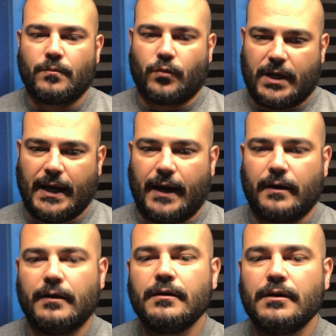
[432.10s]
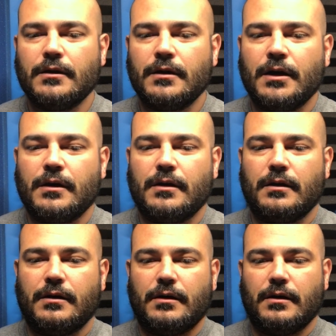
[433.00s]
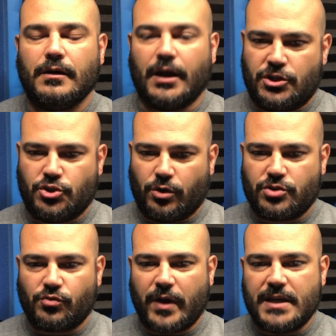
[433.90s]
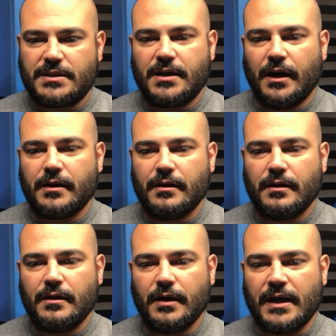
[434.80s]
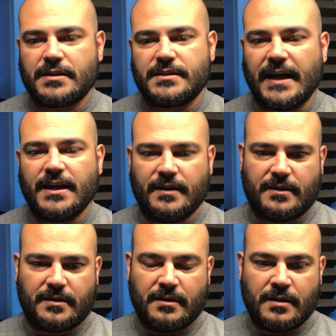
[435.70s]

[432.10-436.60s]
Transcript: We gotta." And George raised the gun and steadied it,